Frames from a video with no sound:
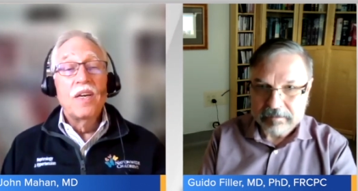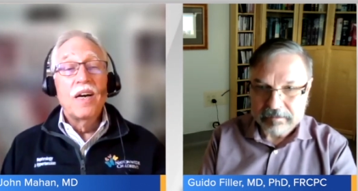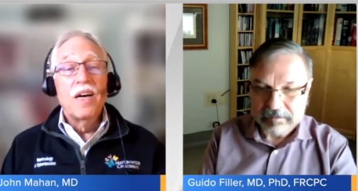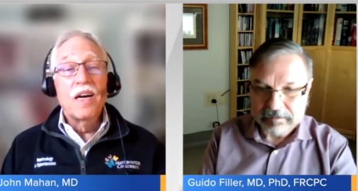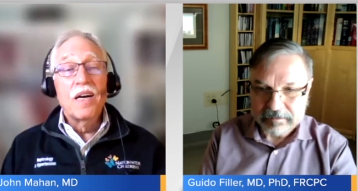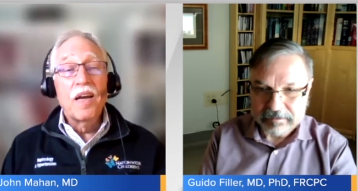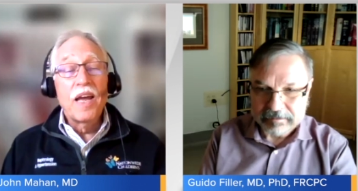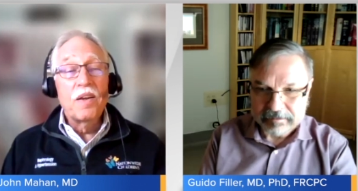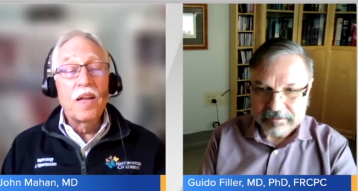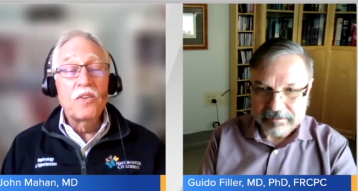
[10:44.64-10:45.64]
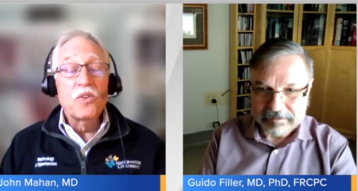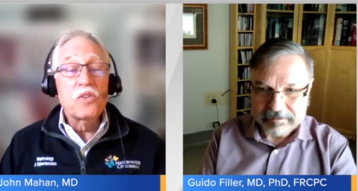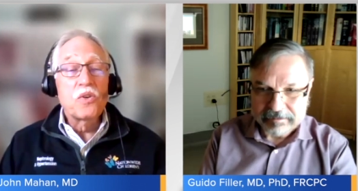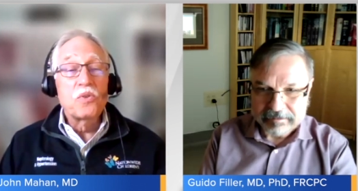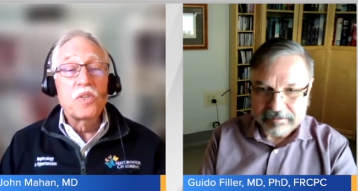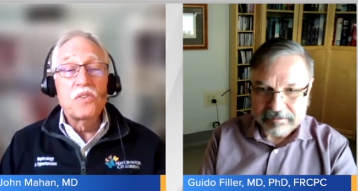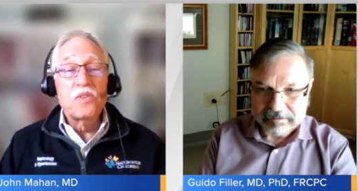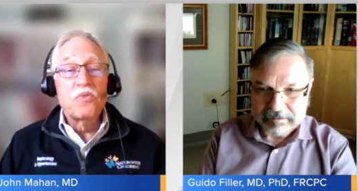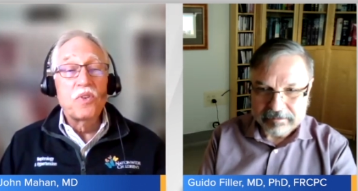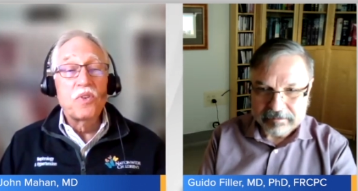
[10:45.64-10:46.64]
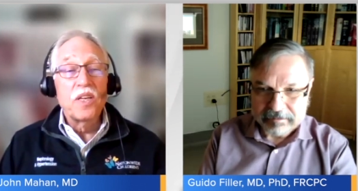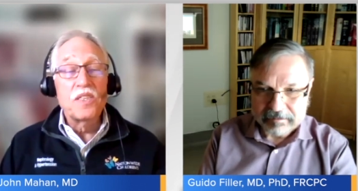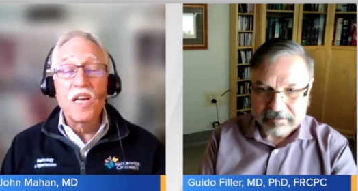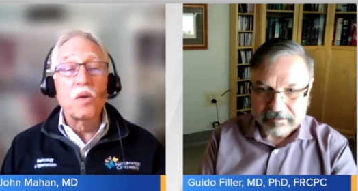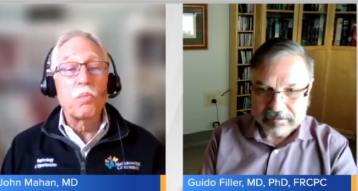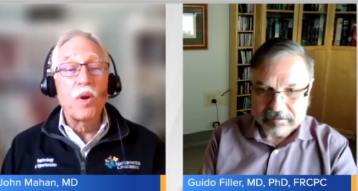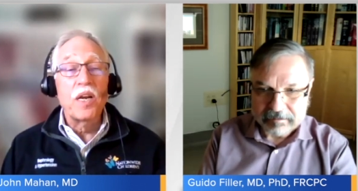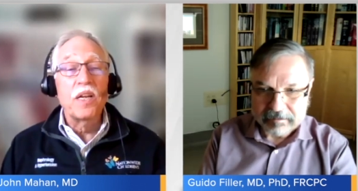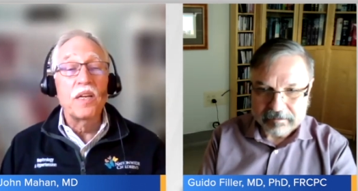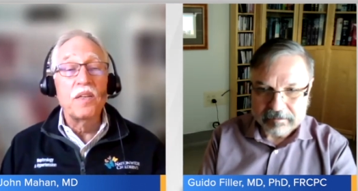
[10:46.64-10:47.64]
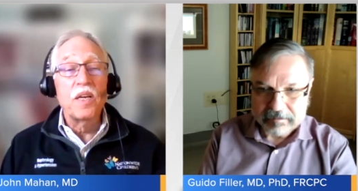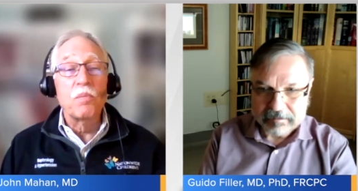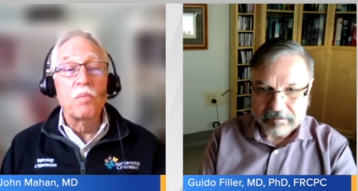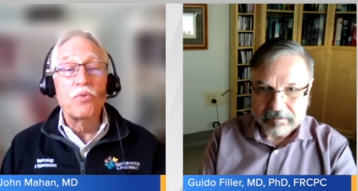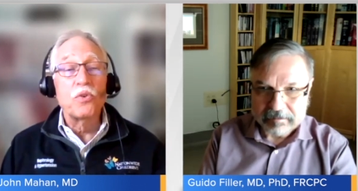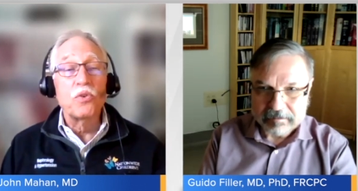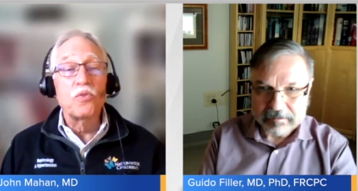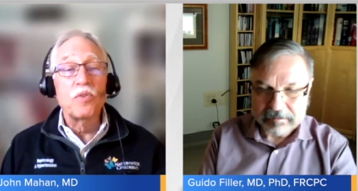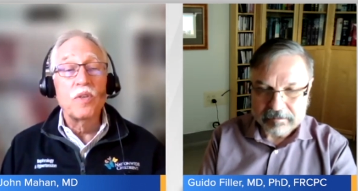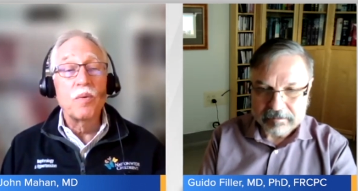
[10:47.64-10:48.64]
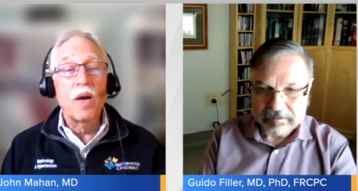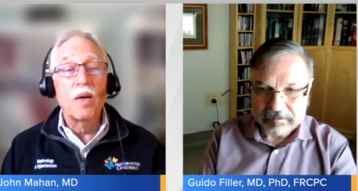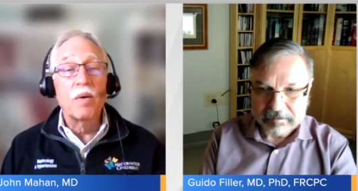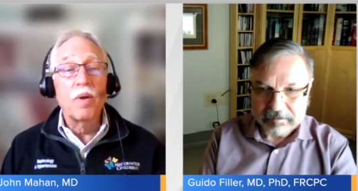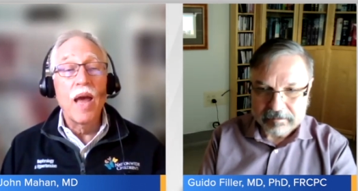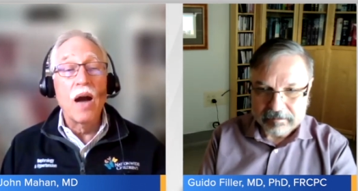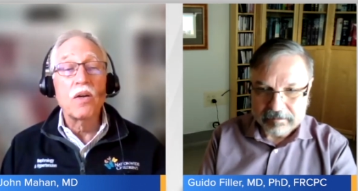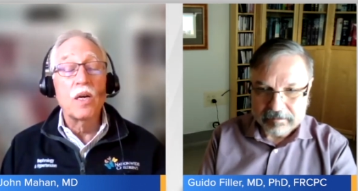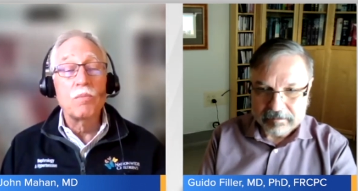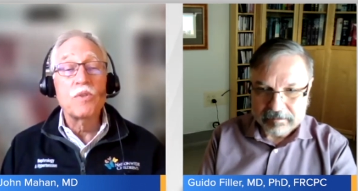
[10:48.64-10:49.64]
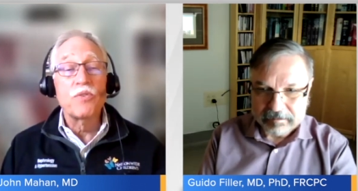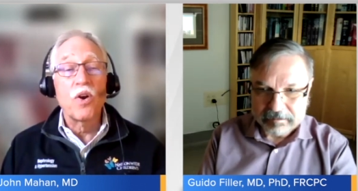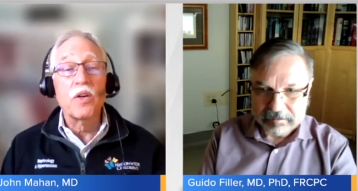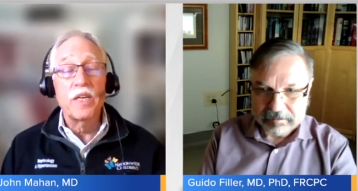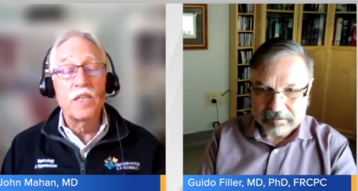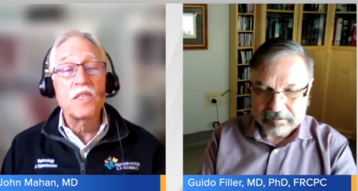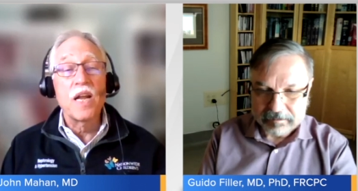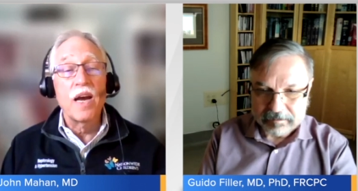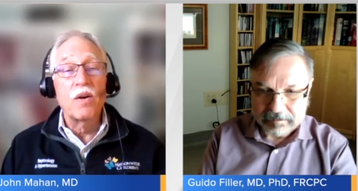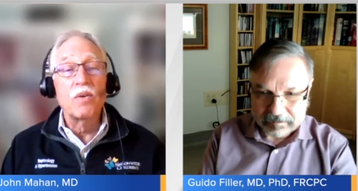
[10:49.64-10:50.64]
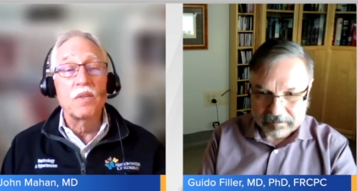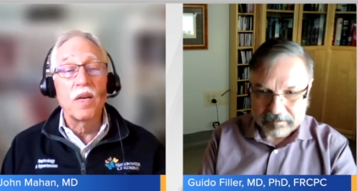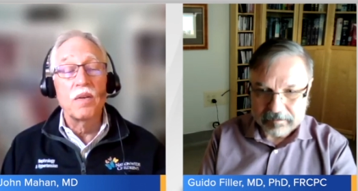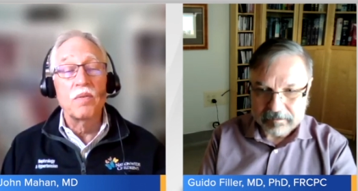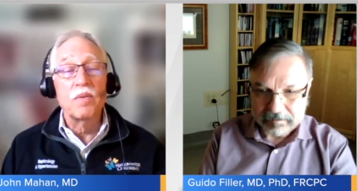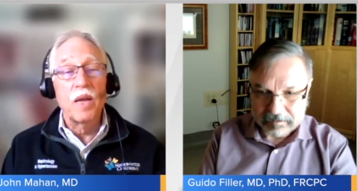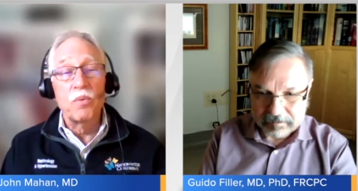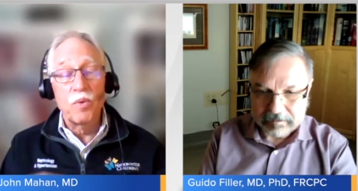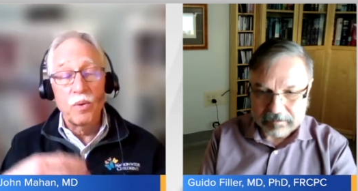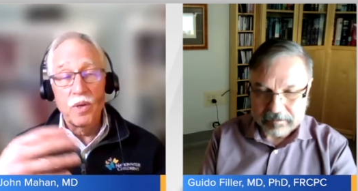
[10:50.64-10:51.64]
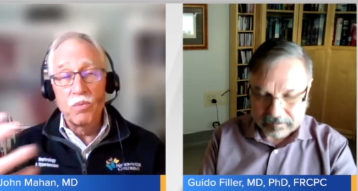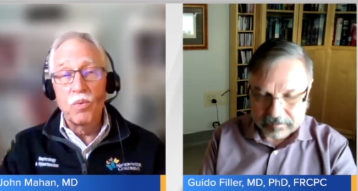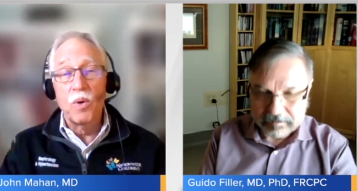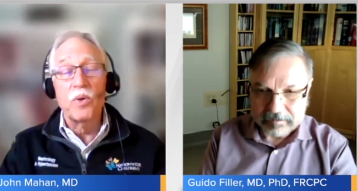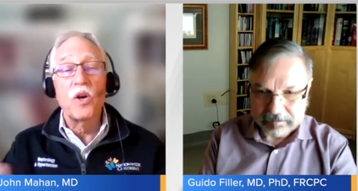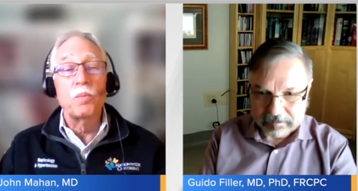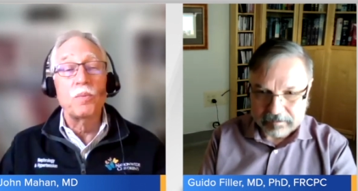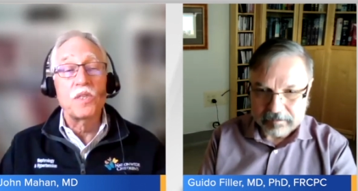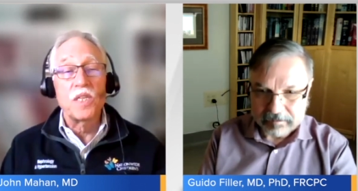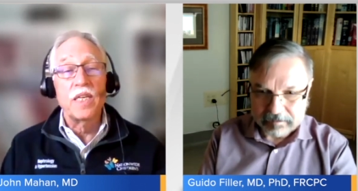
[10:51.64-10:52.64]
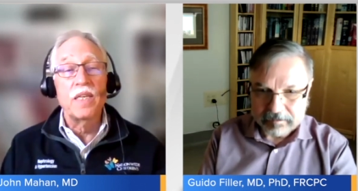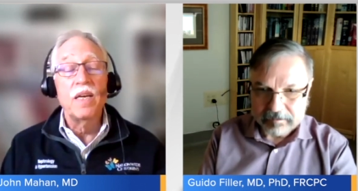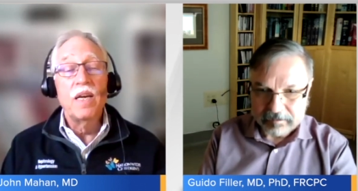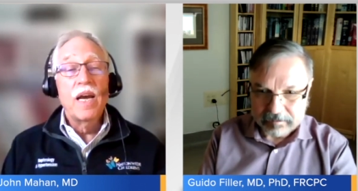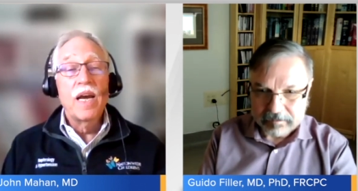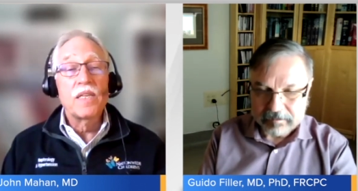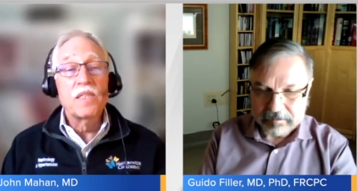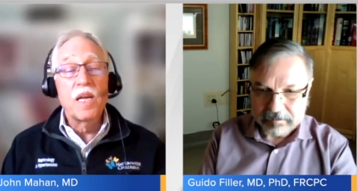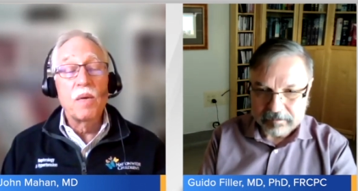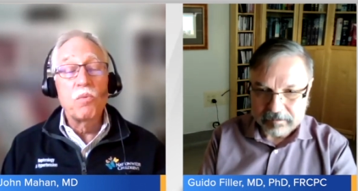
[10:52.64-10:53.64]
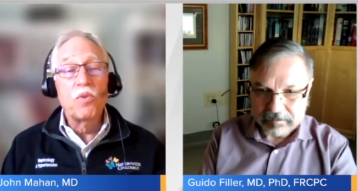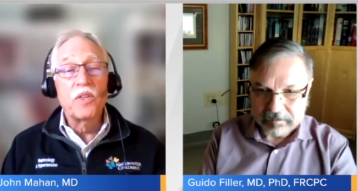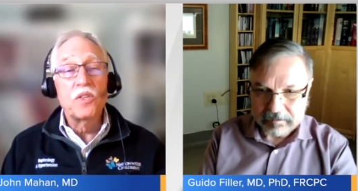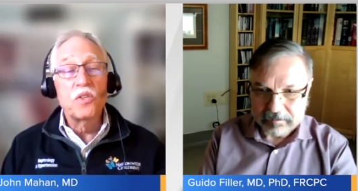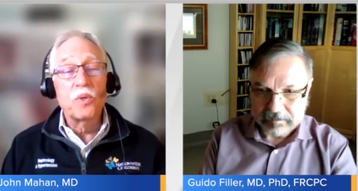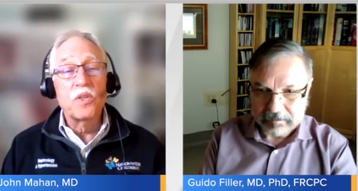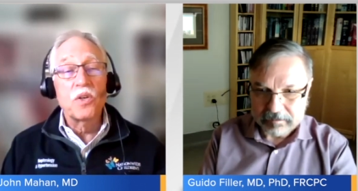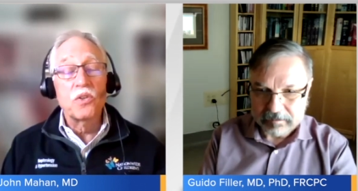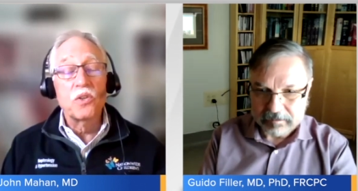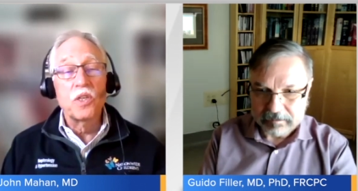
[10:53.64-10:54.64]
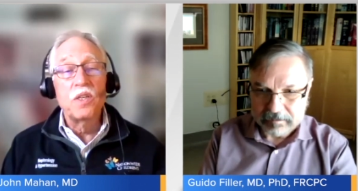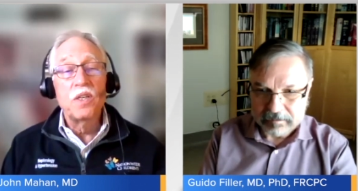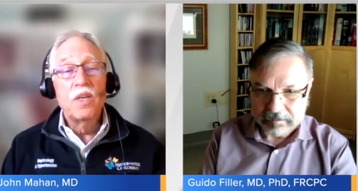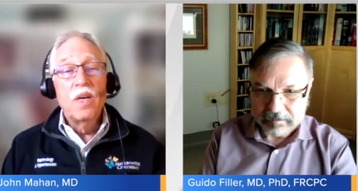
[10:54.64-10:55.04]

Speaker 1: uh, and and also just really celebrating the improved uh, outcomes for our kids now, and and and what we hope to see as they move into adulthood,